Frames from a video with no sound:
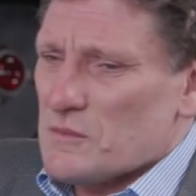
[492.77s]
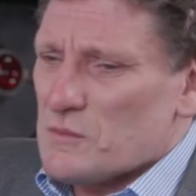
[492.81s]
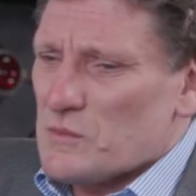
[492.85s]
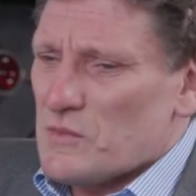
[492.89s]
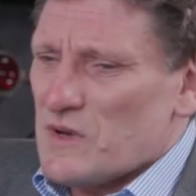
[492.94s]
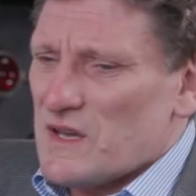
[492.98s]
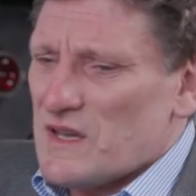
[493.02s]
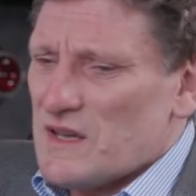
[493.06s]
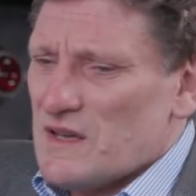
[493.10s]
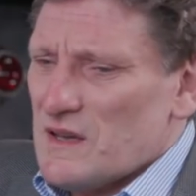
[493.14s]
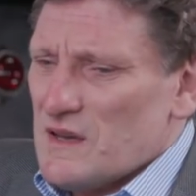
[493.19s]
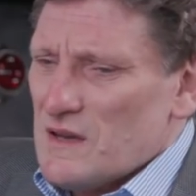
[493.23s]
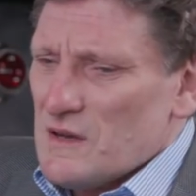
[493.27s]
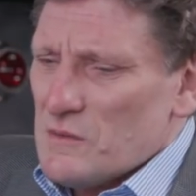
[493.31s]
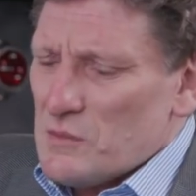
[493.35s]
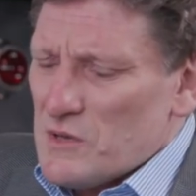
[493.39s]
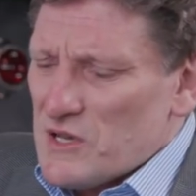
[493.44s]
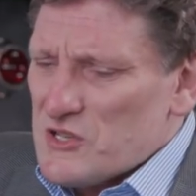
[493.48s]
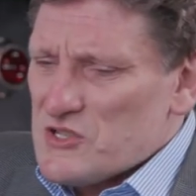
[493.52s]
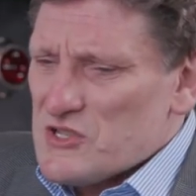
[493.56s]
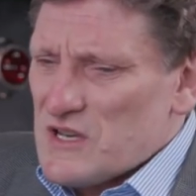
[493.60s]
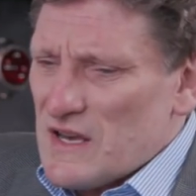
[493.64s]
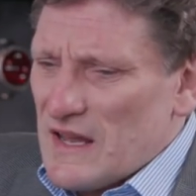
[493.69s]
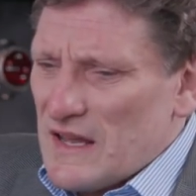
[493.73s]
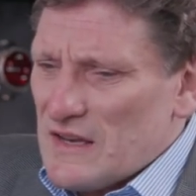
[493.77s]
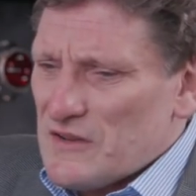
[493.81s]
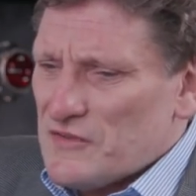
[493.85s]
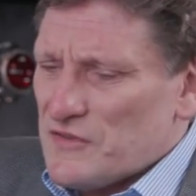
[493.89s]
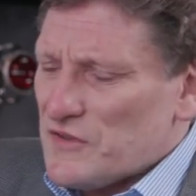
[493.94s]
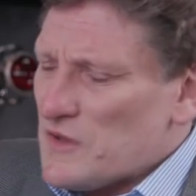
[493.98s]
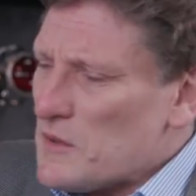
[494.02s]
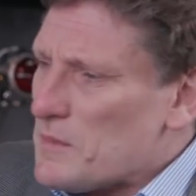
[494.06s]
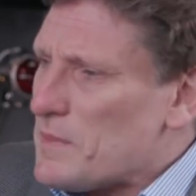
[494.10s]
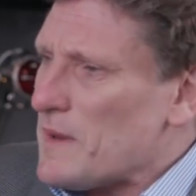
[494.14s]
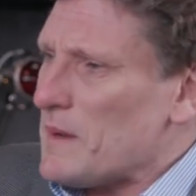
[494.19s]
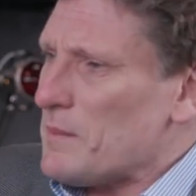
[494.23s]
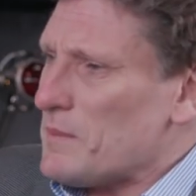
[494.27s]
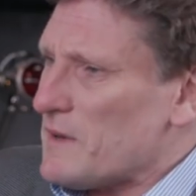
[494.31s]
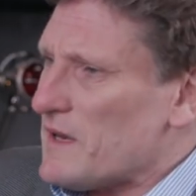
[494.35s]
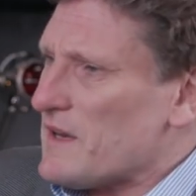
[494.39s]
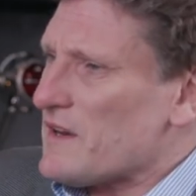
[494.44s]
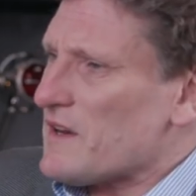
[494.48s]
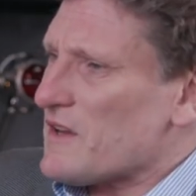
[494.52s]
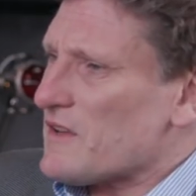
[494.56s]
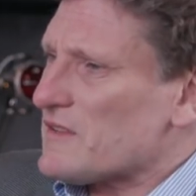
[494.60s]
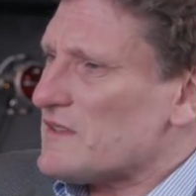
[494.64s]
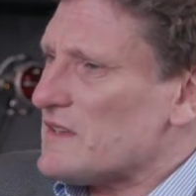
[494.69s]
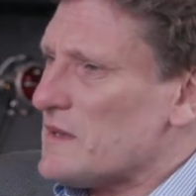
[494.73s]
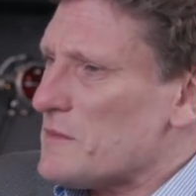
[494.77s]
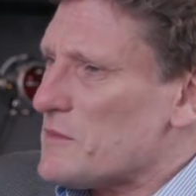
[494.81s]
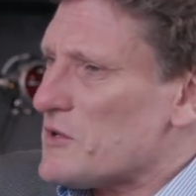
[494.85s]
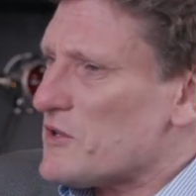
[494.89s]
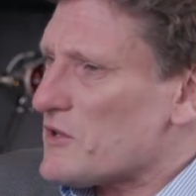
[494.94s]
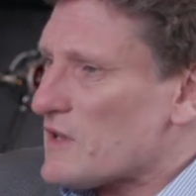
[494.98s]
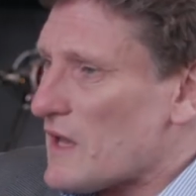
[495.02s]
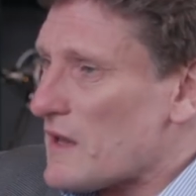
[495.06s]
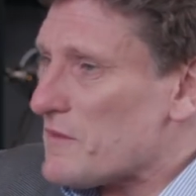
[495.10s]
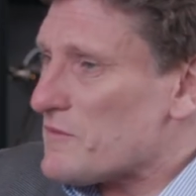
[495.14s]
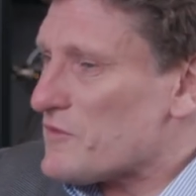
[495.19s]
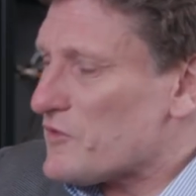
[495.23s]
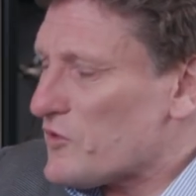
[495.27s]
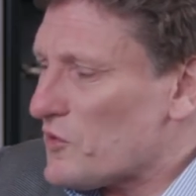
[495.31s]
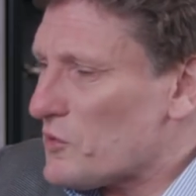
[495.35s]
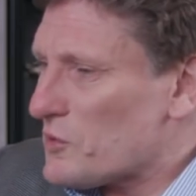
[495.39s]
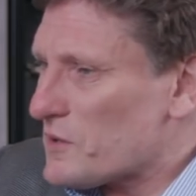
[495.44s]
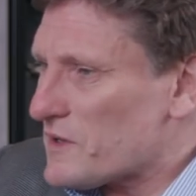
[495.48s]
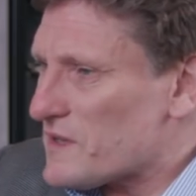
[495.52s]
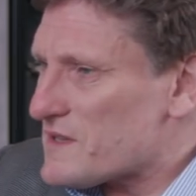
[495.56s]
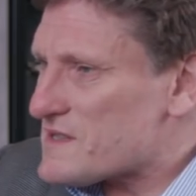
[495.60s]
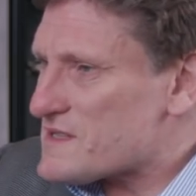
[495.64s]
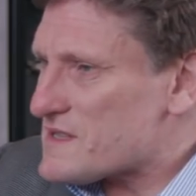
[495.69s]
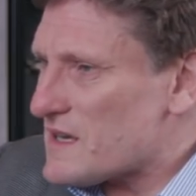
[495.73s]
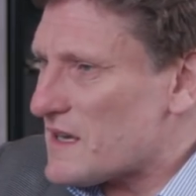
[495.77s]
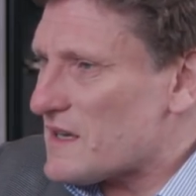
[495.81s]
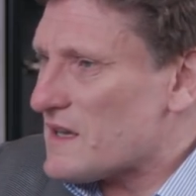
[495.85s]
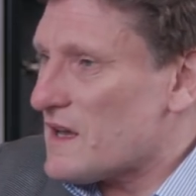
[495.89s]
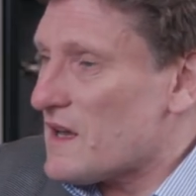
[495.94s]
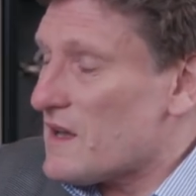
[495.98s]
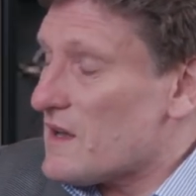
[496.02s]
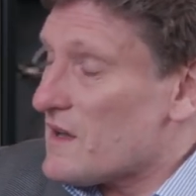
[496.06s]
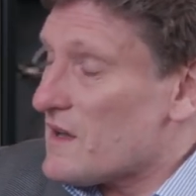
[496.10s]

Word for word: And we, we actually had a few people in our team who came forward and said,